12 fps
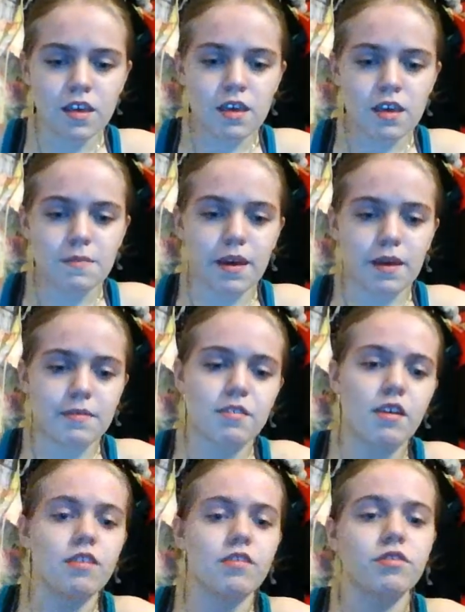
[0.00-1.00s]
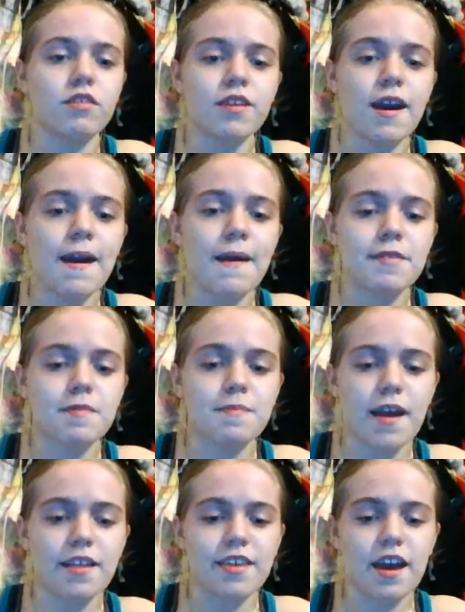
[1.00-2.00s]
Yeah, it says good times,
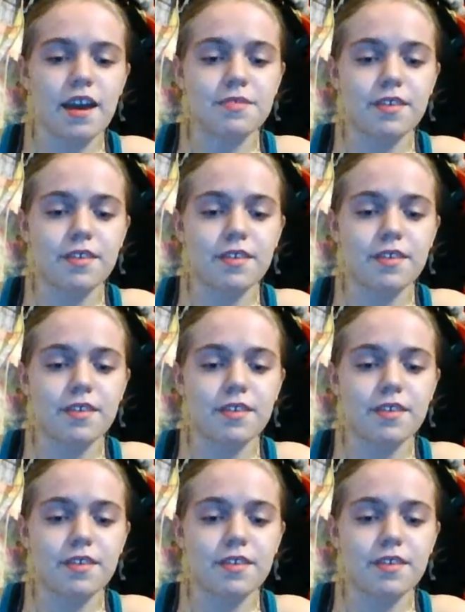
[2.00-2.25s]
bad times,